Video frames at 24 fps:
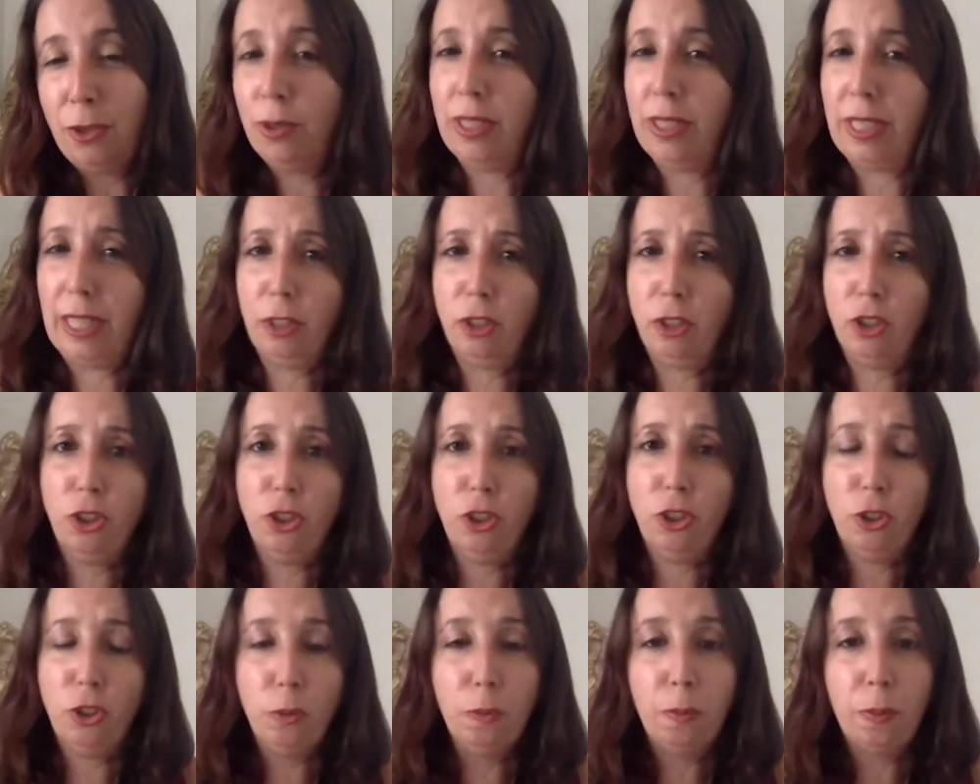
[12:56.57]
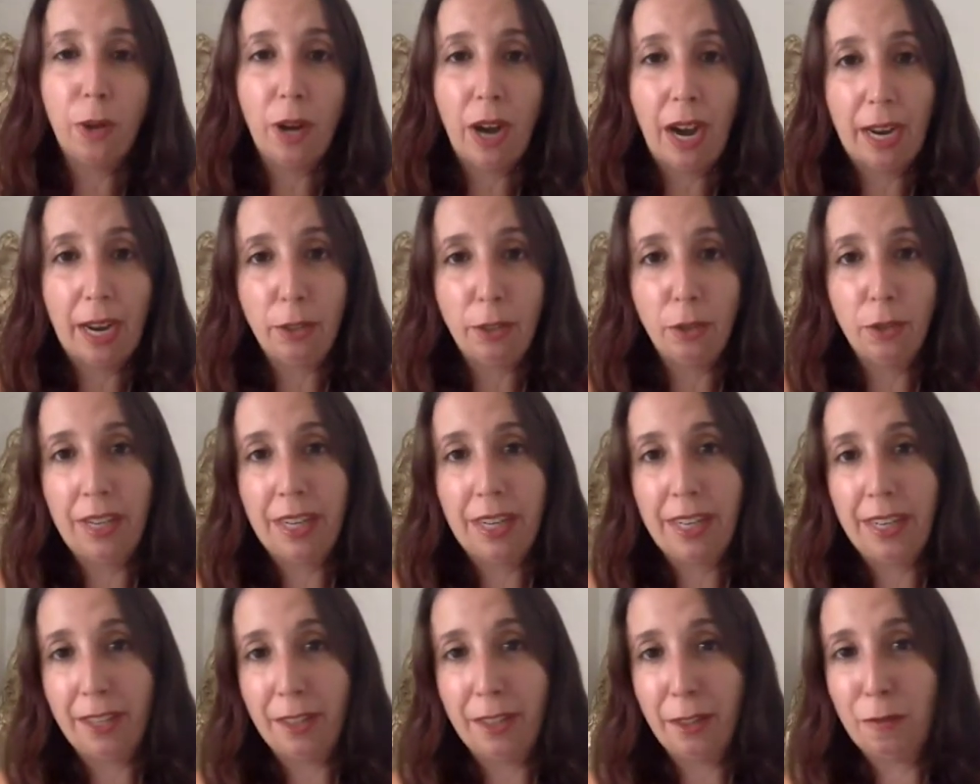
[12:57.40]
stay super
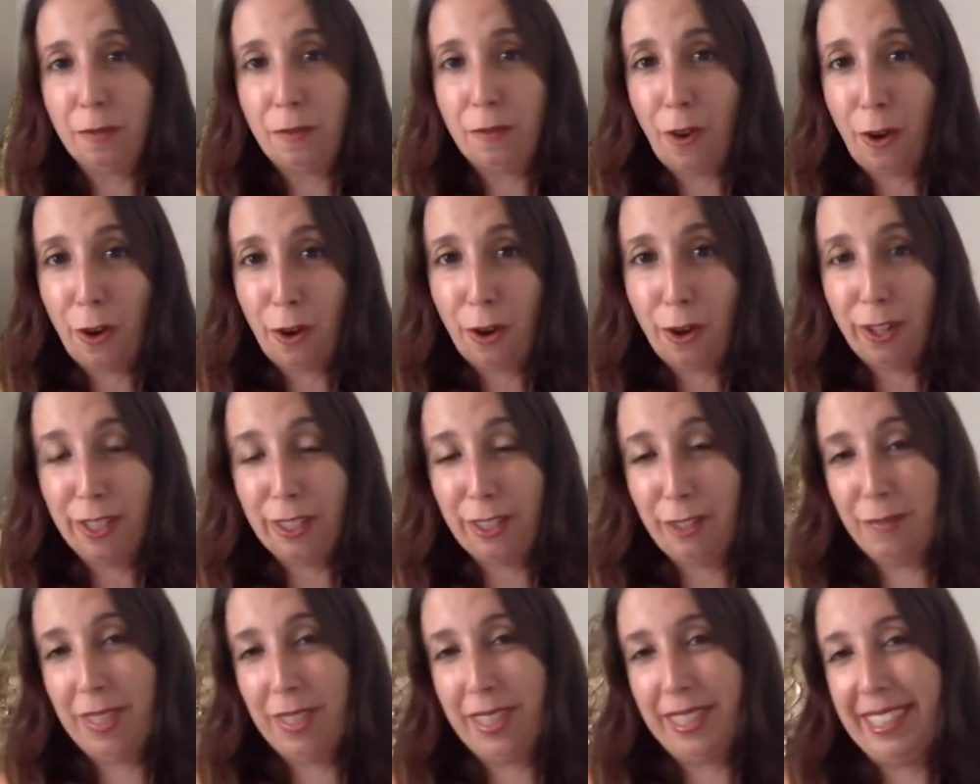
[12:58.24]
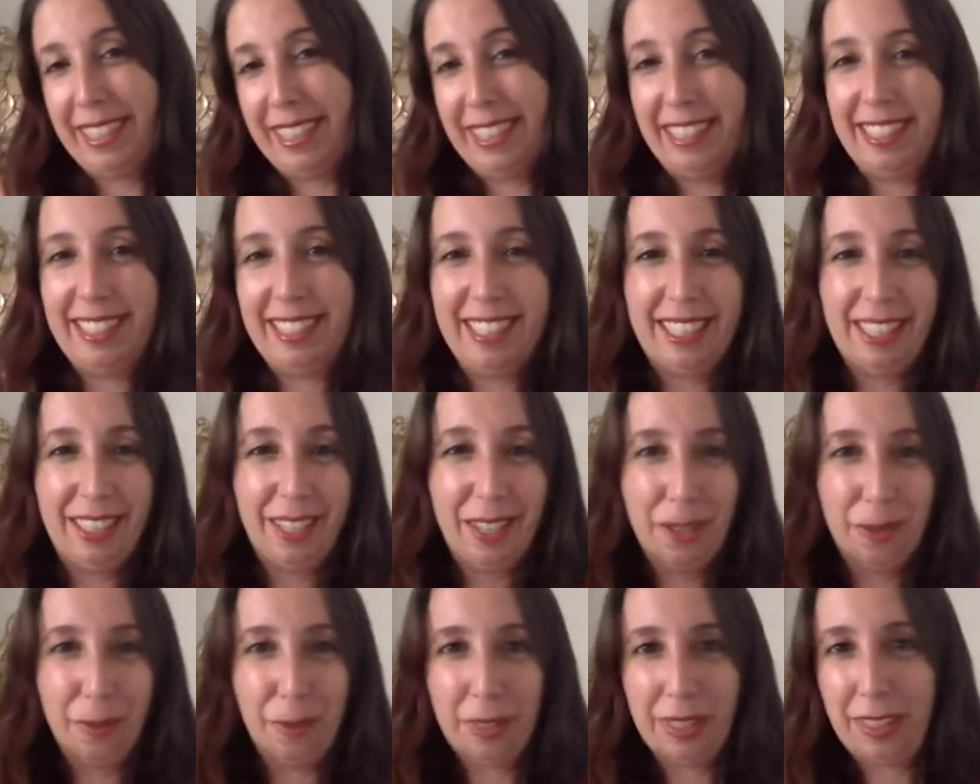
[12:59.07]
hydrated in the fall. It's very easy to
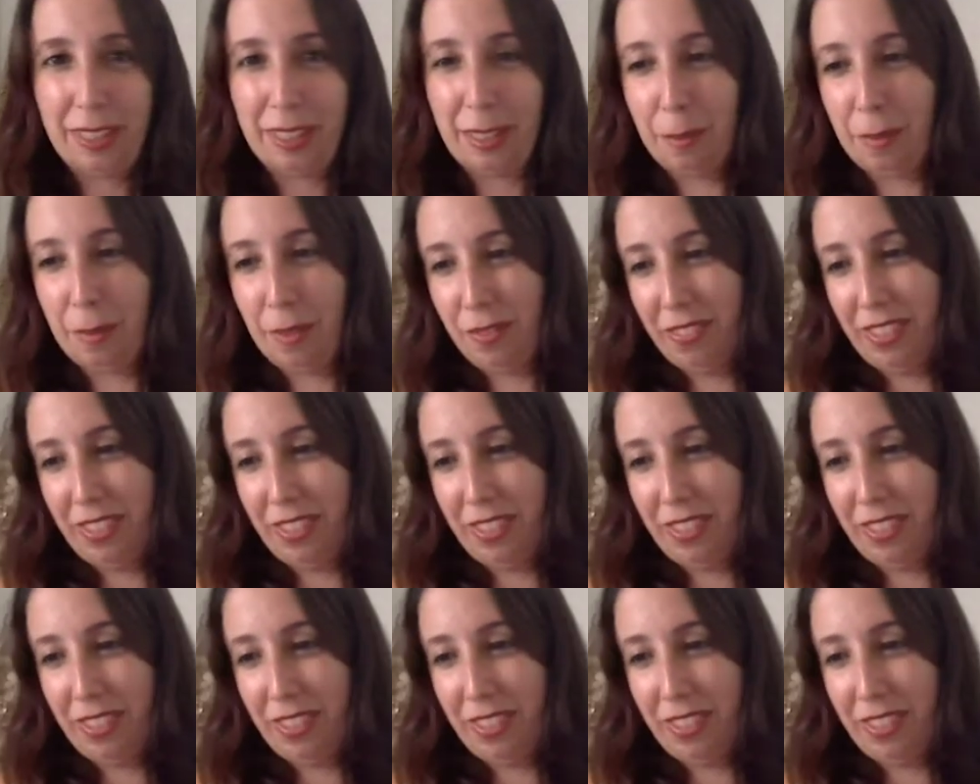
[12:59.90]
go with some of